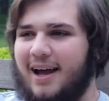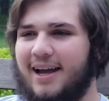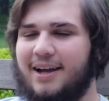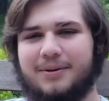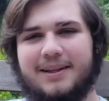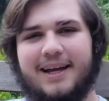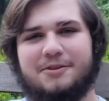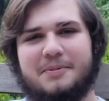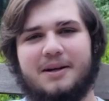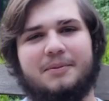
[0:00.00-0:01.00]
it really
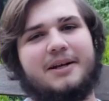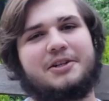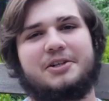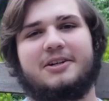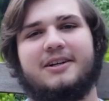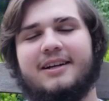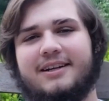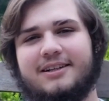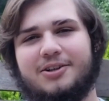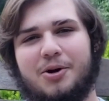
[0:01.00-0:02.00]
has been a pleasure
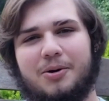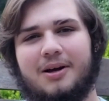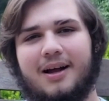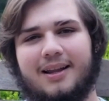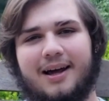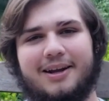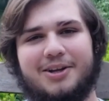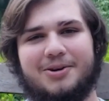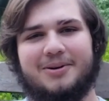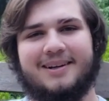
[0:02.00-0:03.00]
getting to know a lot of
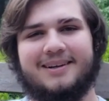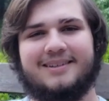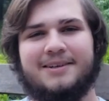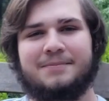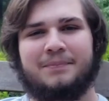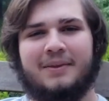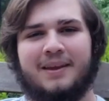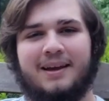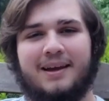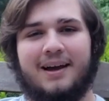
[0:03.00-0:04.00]
you, and
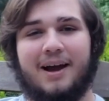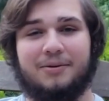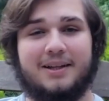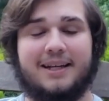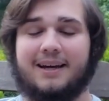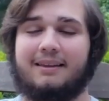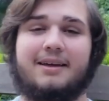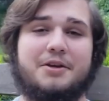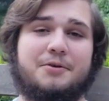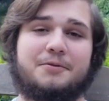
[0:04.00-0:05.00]
I really got to
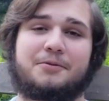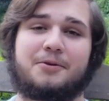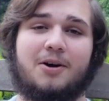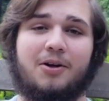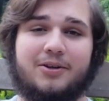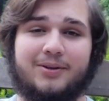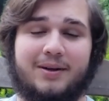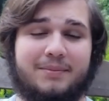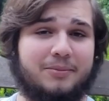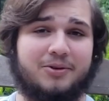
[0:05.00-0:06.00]
thank you for all the
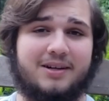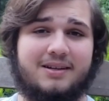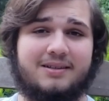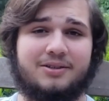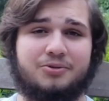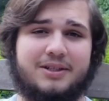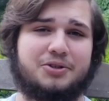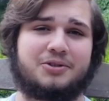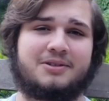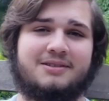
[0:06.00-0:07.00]
great memories and
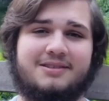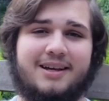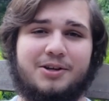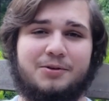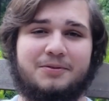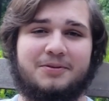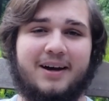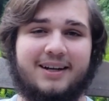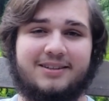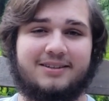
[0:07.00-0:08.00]
traditions that you've
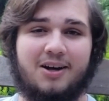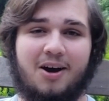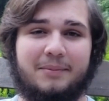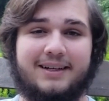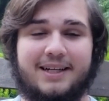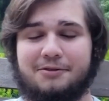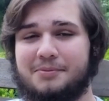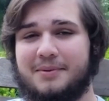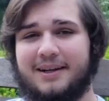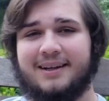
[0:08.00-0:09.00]
kind of taught me and
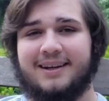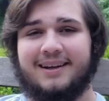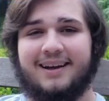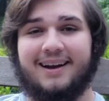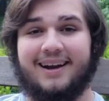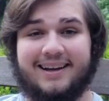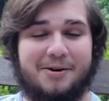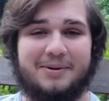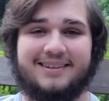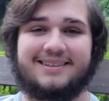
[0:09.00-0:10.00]
given me, and I can't wait